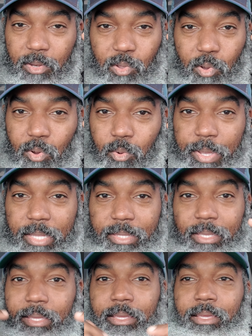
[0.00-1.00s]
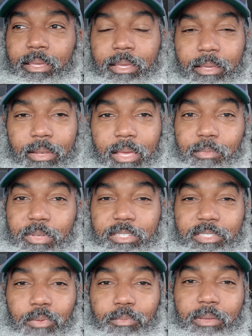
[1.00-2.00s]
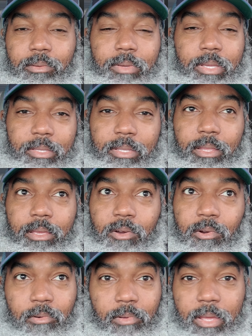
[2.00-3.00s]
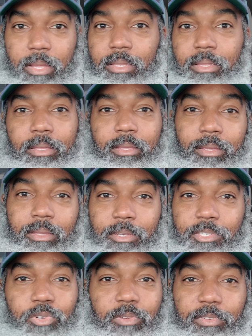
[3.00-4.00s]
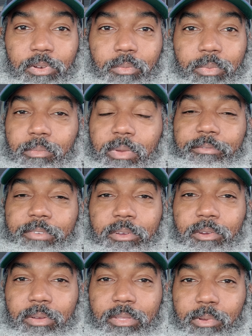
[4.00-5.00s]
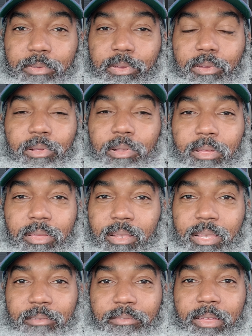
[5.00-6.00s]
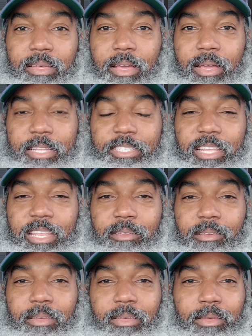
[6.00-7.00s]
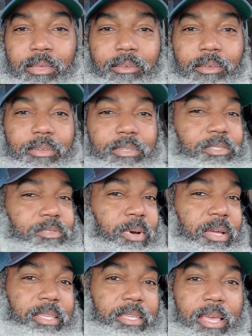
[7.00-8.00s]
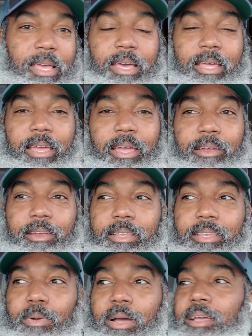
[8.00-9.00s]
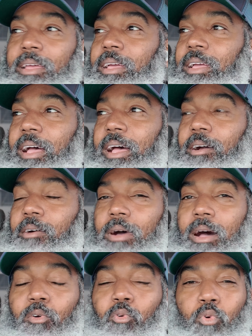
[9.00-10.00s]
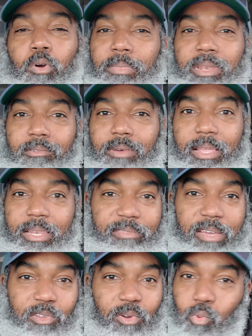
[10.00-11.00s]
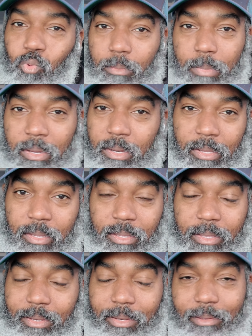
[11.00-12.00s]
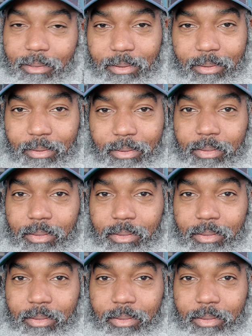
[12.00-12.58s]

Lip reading: Don't wait. Like me say some people wait till they're old and shrivel up them a figure out to figure live a catch of the somebody yard or them a got one home. Me no want live in no home. No.